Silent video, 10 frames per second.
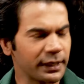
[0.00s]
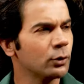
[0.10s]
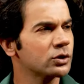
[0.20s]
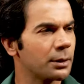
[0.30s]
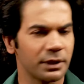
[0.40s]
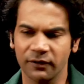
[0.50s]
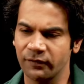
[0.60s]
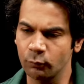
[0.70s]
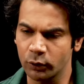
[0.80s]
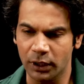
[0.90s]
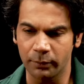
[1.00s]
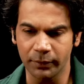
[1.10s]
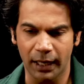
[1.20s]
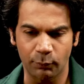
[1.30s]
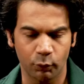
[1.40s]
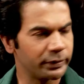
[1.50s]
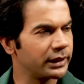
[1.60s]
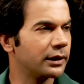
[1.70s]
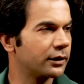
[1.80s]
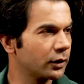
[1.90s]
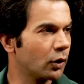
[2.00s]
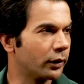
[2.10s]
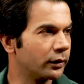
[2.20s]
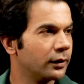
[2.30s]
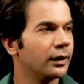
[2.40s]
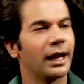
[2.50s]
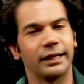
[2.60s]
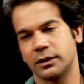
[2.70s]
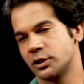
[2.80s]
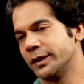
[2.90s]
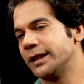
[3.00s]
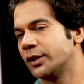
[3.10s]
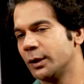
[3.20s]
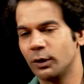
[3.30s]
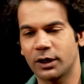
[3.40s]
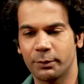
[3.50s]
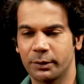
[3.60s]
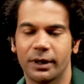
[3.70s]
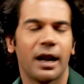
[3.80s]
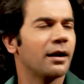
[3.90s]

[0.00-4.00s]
I know some other film would come and would break that record, and then Stree 3 will come and break.